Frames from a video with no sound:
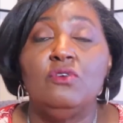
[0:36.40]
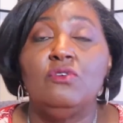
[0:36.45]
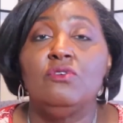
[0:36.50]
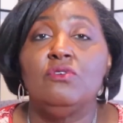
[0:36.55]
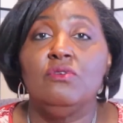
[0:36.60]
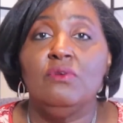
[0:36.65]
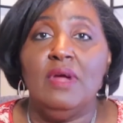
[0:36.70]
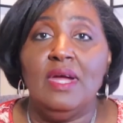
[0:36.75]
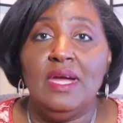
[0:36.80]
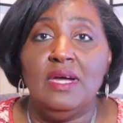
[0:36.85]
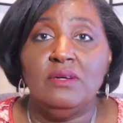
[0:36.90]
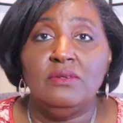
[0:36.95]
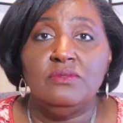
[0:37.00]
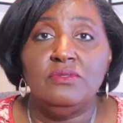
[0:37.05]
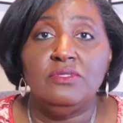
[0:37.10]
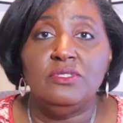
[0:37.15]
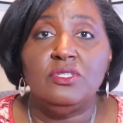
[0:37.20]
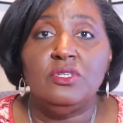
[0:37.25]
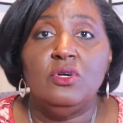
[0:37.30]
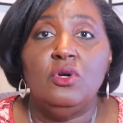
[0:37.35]

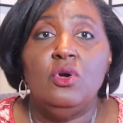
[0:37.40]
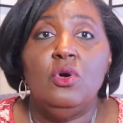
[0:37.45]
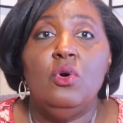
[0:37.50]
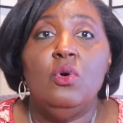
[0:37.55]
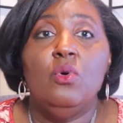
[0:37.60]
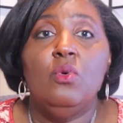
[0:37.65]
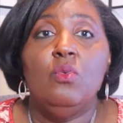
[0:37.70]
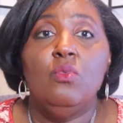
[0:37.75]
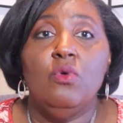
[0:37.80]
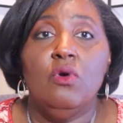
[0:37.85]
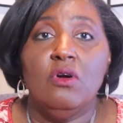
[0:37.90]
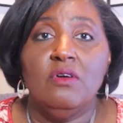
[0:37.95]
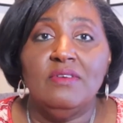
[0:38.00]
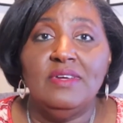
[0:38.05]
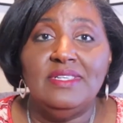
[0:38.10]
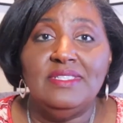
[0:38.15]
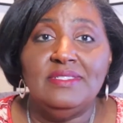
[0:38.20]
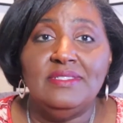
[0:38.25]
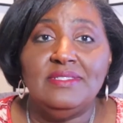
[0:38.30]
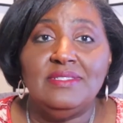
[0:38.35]
grounds,
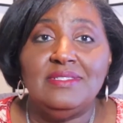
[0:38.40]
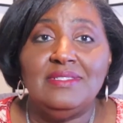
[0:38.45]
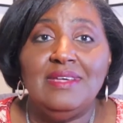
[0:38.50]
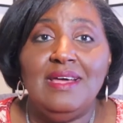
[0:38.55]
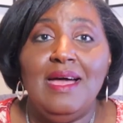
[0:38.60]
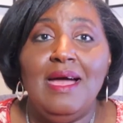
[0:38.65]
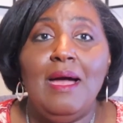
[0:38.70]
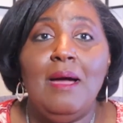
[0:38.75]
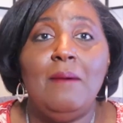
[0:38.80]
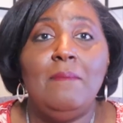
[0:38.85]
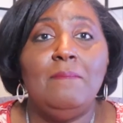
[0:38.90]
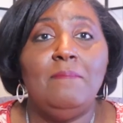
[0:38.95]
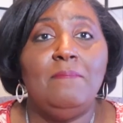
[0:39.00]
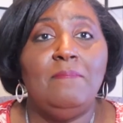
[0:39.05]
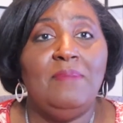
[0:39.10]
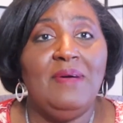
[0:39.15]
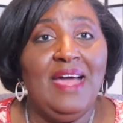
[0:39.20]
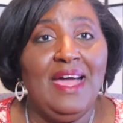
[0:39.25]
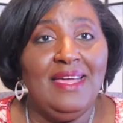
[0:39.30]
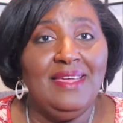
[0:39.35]
warrants,
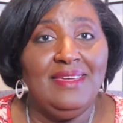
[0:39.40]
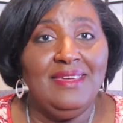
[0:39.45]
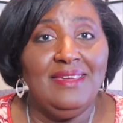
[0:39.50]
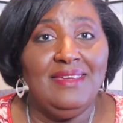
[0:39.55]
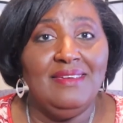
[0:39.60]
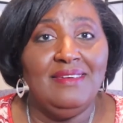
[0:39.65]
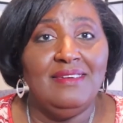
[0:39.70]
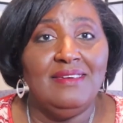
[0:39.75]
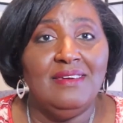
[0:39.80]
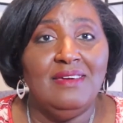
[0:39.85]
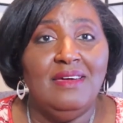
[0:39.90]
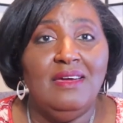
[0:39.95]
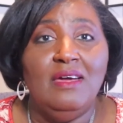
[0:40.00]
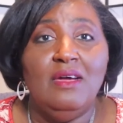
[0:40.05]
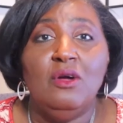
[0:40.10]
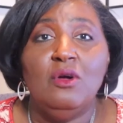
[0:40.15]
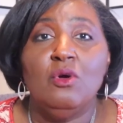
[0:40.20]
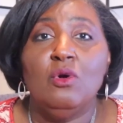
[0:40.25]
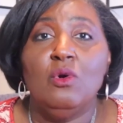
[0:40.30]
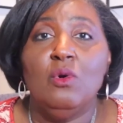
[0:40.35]
backing,
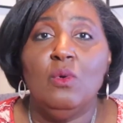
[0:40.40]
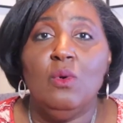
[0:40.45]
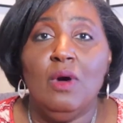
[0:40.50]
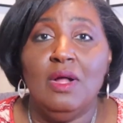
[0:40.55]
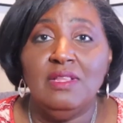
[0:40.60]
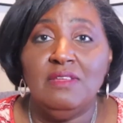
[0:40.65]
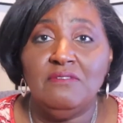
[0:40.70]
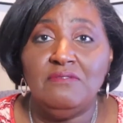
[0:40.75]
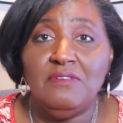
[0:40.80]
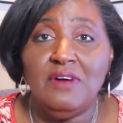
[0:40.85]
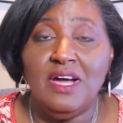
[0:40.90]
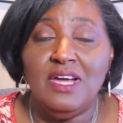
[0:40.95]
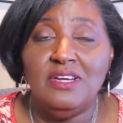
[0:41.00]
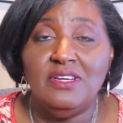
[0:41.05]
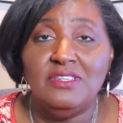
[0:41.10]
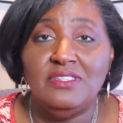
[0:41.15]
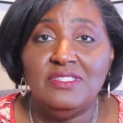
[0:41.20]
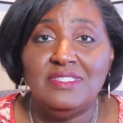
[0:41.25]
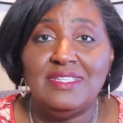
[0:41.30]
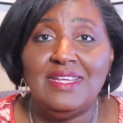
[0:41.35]

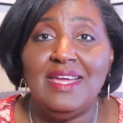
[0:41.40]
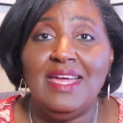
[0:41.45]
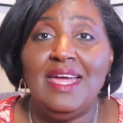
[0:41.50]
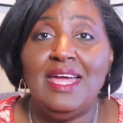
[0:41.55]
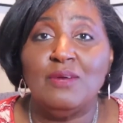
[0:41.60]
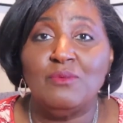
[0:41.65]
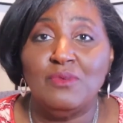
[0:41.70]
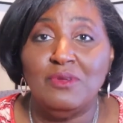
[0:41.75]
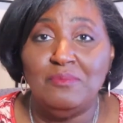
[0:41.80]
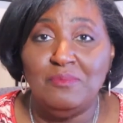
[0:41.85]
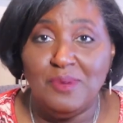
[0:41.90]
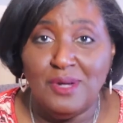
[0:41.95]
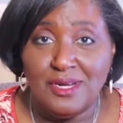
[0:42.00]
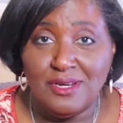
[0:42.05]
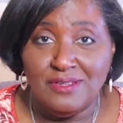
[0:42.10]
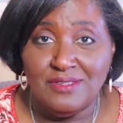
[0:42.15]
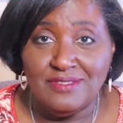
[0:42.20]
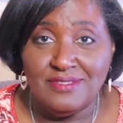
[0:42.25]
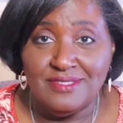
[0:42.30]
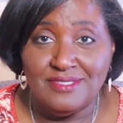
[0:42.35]
qualifiers, and
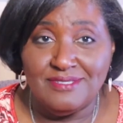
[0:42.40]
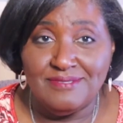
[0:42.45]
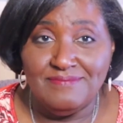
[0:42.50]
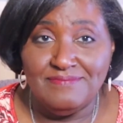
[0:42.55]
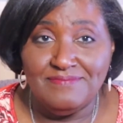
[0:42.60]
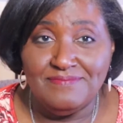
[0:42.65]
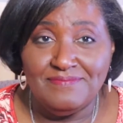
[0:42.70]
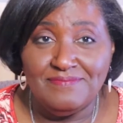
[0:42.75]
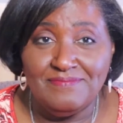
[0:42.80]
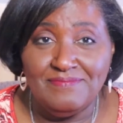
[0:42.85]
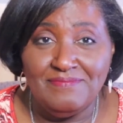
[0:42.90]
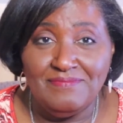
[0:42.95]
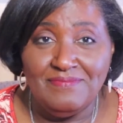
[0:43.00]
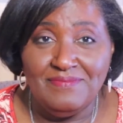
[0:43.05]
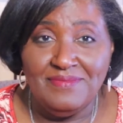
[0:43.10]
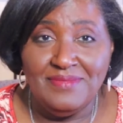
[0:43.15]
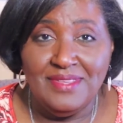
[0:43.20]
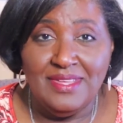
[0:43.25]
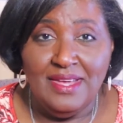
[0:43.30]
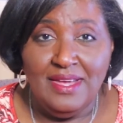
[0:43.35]
rebuttals.
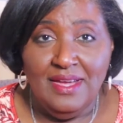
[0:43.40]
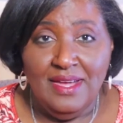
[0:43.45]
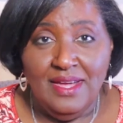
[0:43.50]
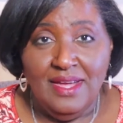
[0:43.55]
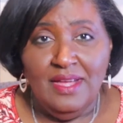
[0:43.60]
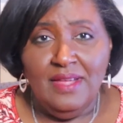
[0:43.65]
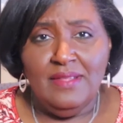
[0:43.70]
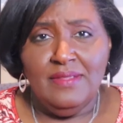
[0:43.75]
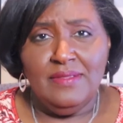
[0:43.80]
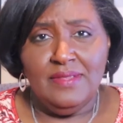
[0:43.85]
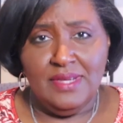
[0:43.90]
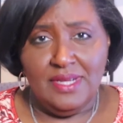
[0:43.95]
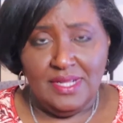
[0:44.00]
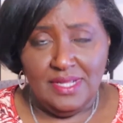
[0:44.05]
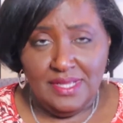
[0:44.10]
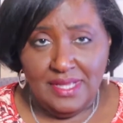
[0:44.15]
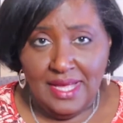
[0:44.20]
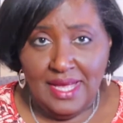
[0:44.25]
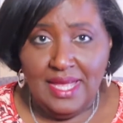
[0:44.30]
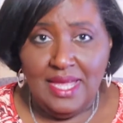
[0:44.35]
The
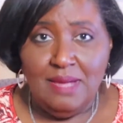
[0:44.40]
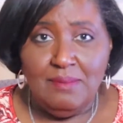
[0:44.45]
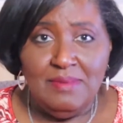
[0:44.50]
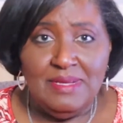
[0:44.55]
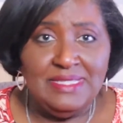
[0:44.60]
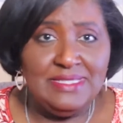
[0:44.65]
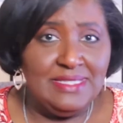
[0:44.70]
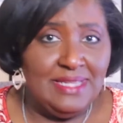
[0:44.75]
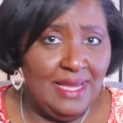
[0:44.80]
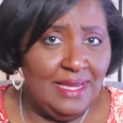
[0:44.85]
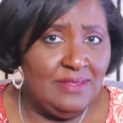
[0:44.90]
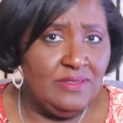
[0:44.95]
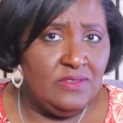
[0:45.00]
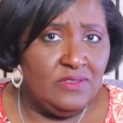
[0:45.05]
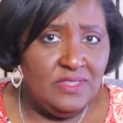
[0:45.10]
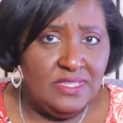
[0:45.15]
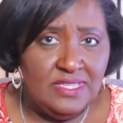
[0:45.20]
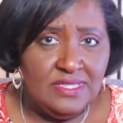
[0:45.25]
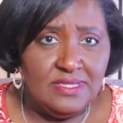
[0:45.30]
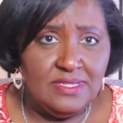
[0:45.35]
claim is like the
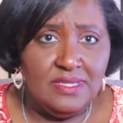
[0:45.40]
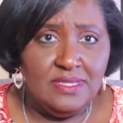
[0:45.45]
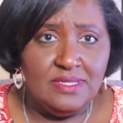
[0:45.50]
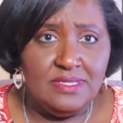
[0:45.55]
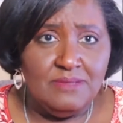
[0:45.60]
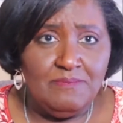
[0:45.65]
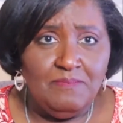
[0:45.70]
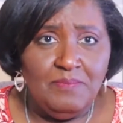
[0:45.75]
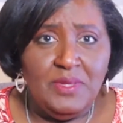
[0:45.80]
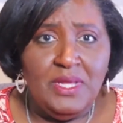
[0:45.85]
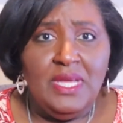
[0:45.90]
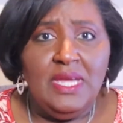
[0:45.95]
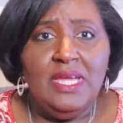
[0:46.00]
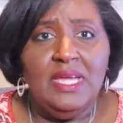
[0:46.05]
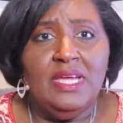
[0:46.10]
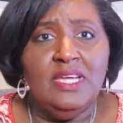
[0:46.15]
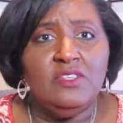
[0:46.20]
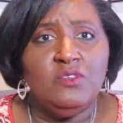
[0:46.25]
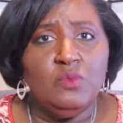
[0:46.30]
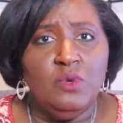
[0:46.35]
thesis.
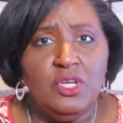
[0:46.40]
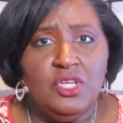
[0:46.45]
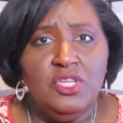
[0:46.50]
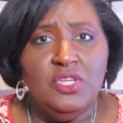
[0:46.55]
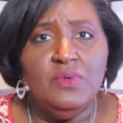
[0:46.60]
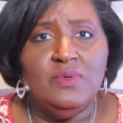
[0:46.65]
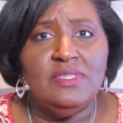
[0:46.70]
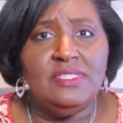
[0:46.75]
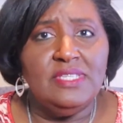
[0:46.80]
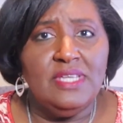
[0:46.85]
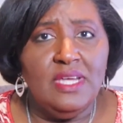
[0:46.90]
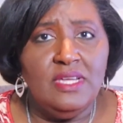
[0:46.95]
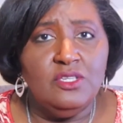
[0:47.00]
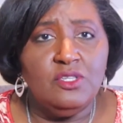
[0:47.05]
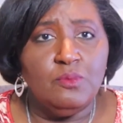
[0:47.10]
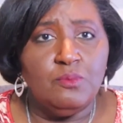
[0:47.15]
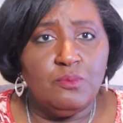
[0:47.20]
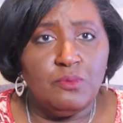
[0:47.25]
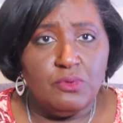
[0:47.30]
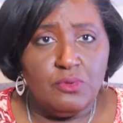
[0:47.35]
It's what you intend
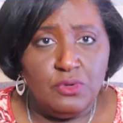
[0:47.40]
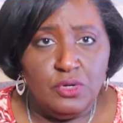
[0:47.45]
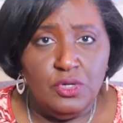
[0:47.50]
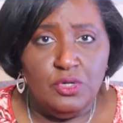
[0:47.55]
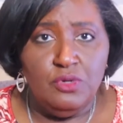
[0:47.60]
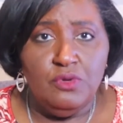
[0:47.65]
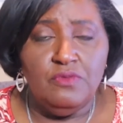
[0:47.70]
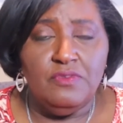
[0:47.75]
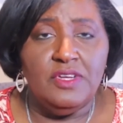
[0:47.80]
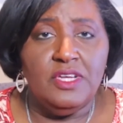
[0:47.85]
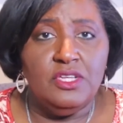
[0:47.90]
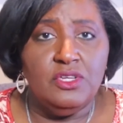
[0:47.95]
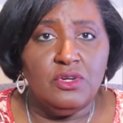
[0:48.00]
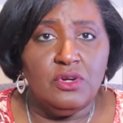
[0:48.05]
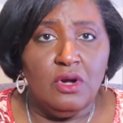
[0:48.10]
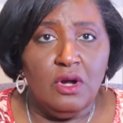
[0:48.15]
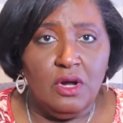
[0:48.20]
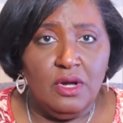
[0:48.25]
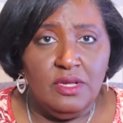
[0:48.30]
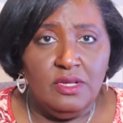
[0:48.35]
to prove in
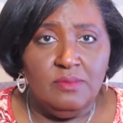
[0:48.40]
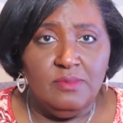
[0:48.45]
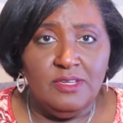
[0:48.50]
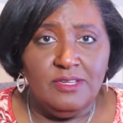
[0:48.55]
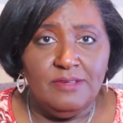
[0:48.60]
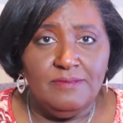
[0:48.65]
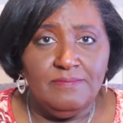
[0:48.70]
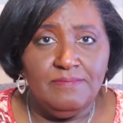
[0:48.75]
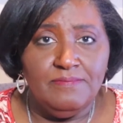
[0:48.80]
your argument.